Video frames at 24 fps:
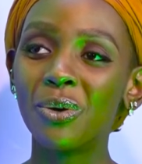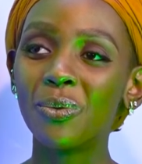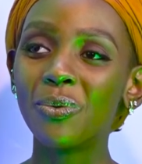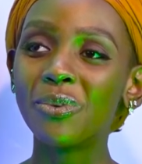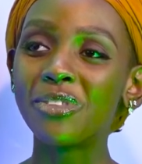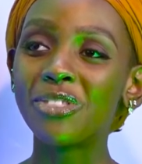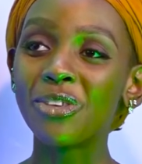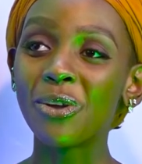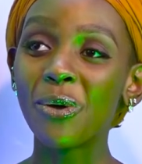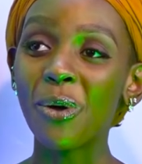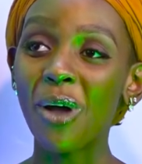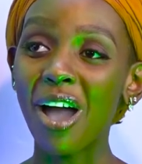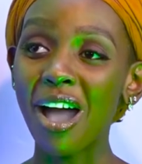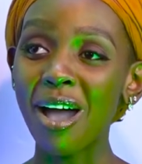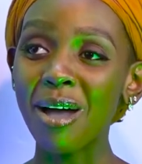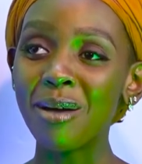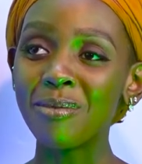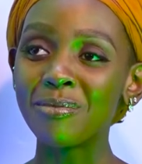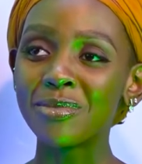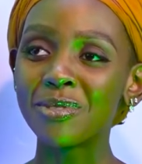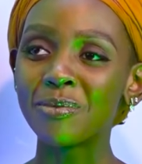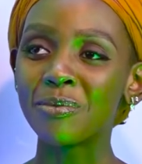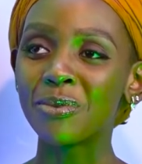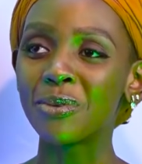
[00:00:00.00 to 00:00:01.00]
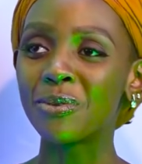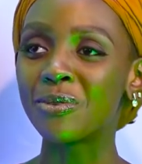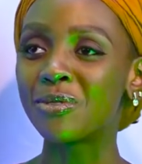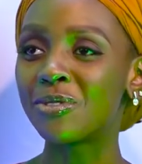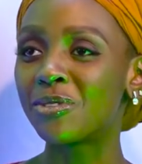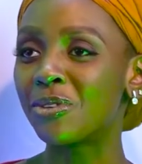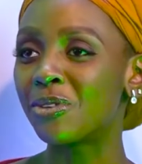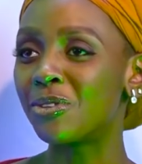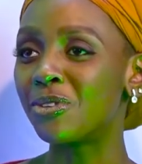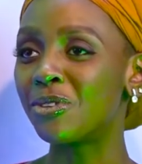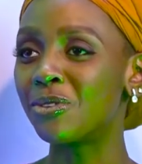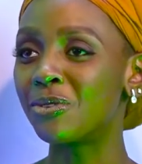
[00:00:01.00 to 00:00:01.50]
with your arms
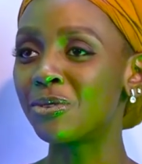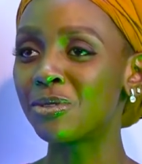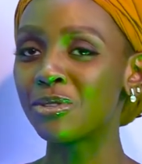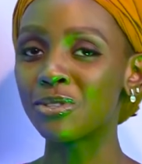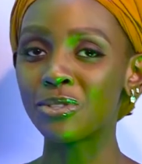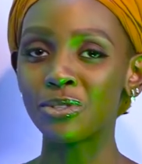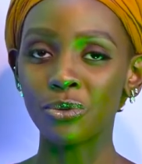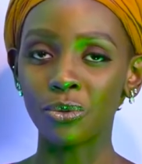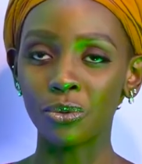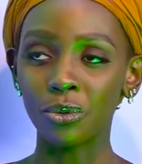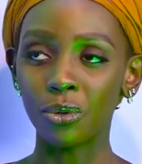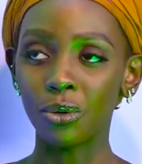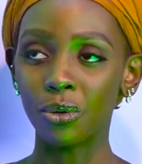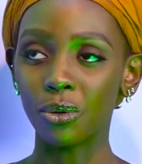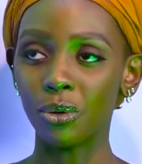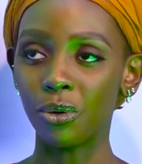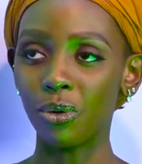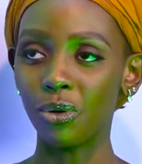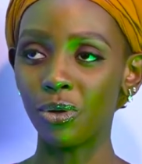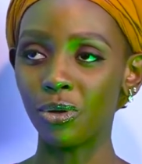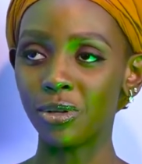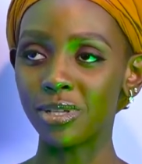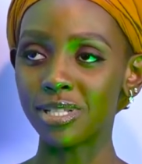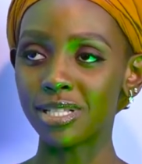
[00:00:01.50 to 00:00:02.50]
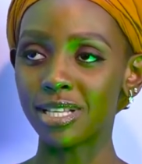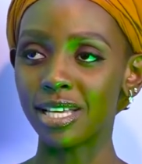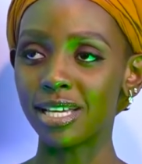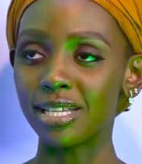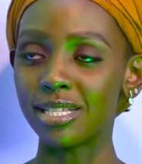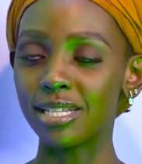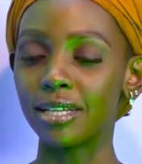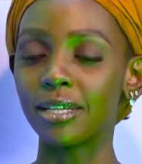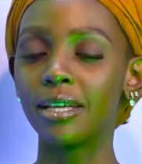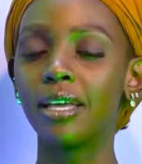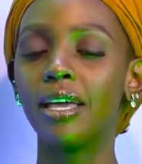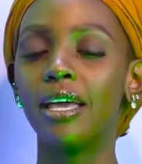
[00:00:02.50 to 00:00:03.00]
because you're used
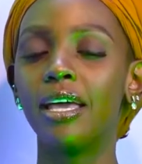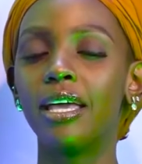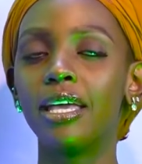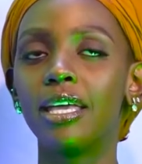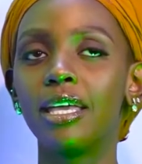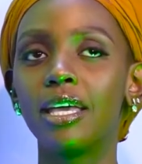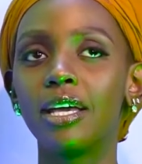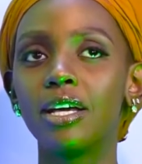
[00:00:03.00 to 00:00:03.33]
to.